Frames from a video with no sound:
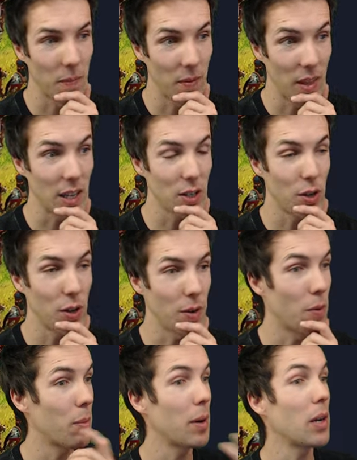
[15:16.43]
That's good.
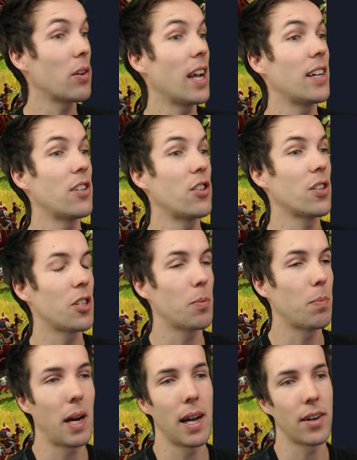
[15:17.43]
What about Ancient
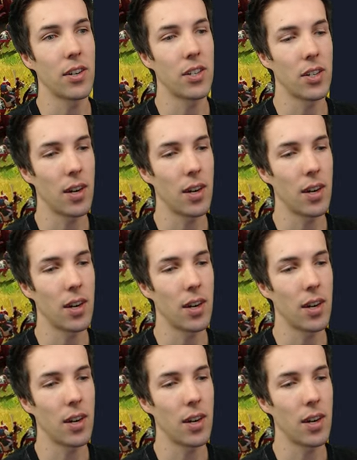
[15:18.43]
Spires,